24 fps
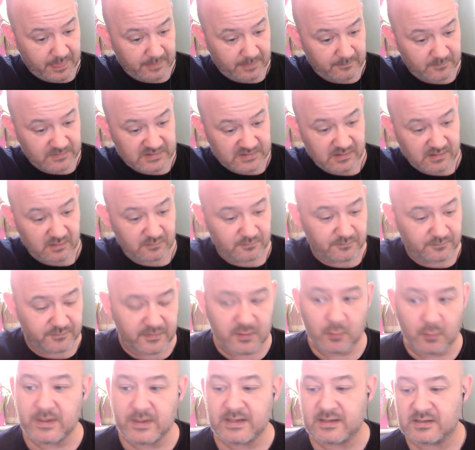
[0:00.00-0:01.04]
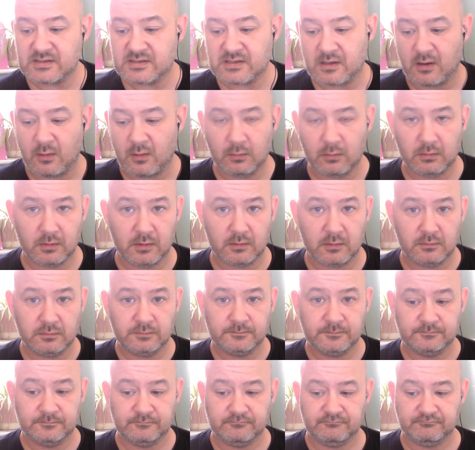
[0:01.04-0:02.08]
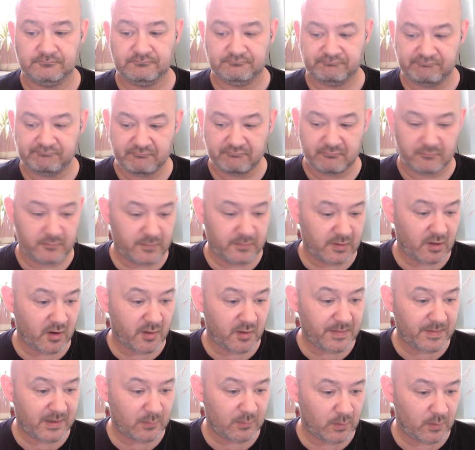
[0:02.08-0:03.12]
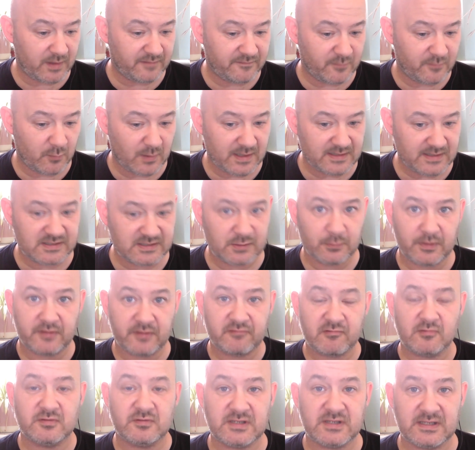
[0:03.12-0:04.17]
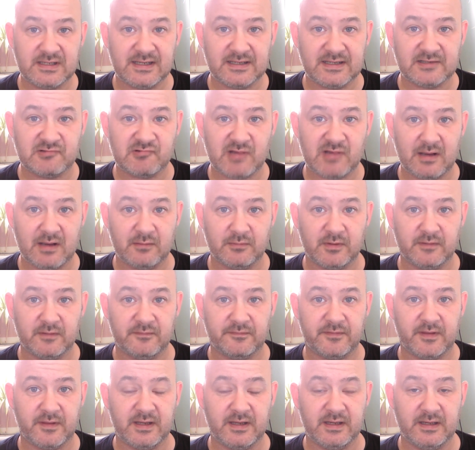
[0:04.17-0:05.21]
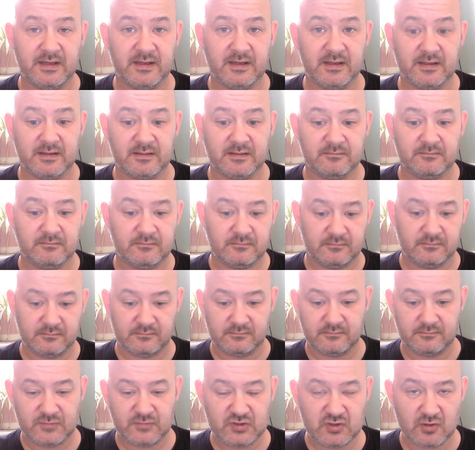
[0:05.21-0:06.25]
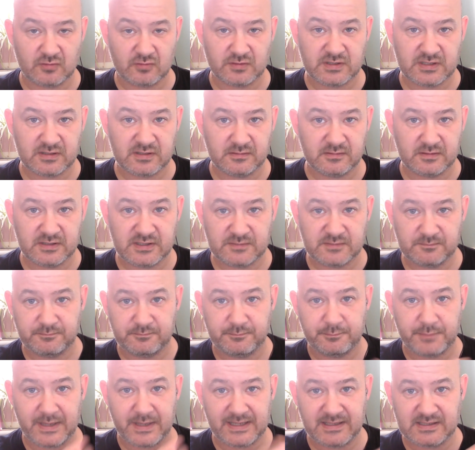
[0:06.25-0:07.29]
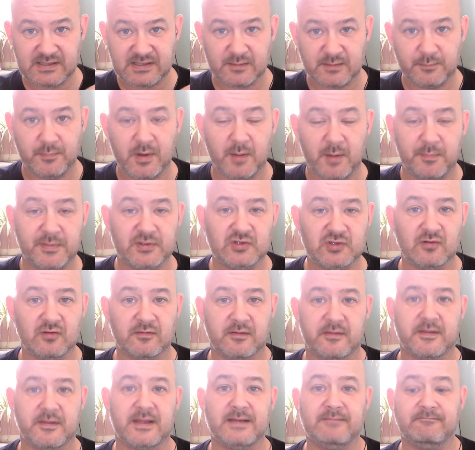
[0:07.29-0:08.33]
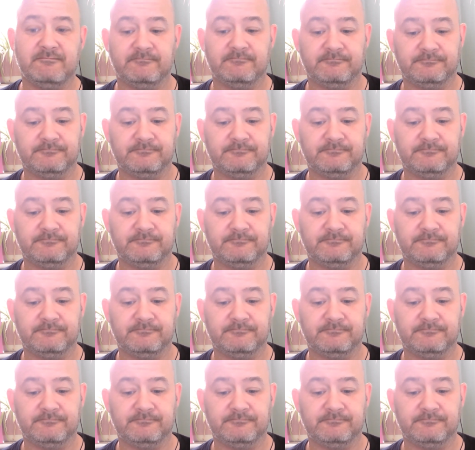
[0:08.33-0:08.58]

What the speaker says: So, the week as a whole, though, not a bad week for Wednesday. We're through to the next round of the Johnson's Pizza Papa John thing.